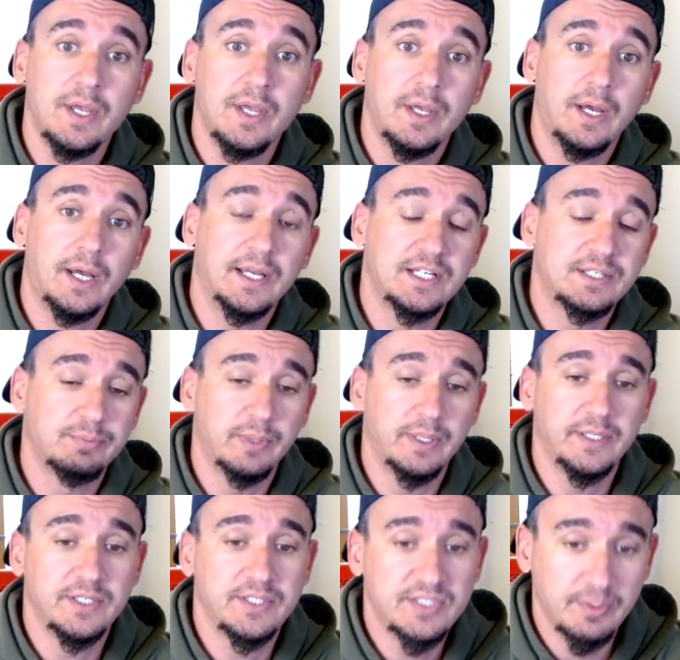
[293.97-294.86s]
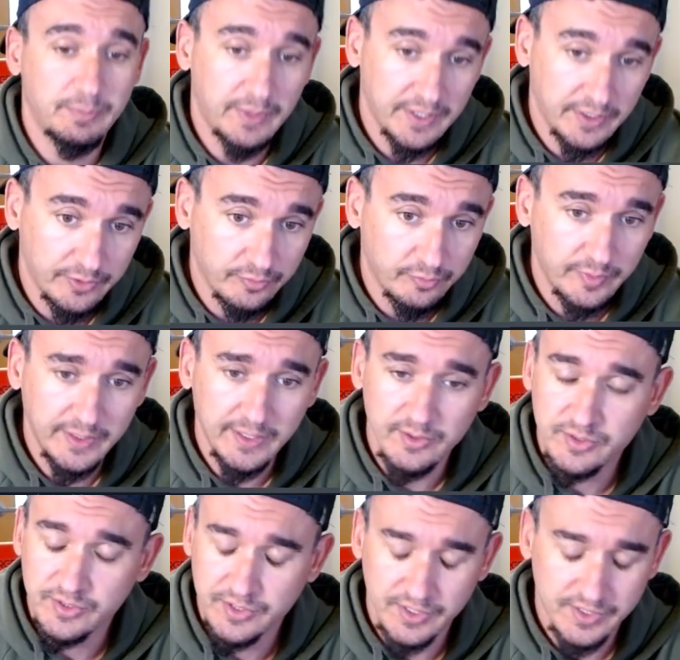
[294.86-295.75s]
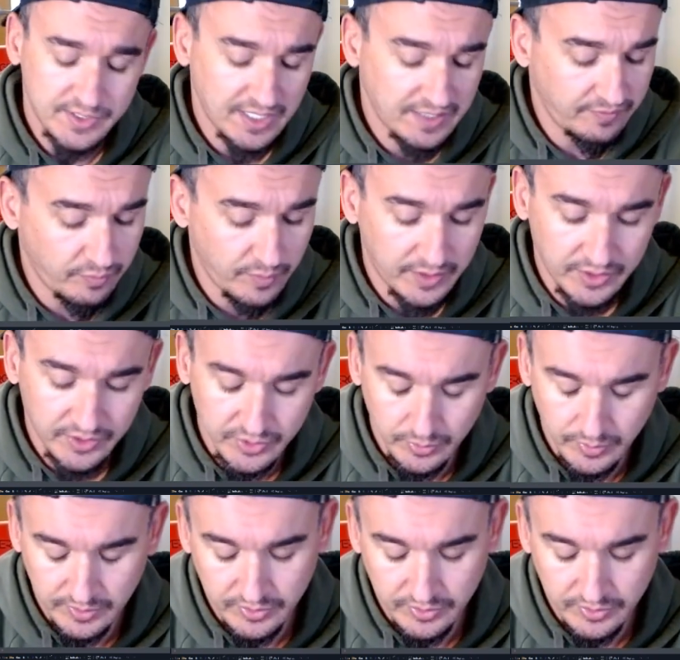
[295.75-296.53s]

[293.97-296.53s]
I explained in some of my other videos the safe way to do it.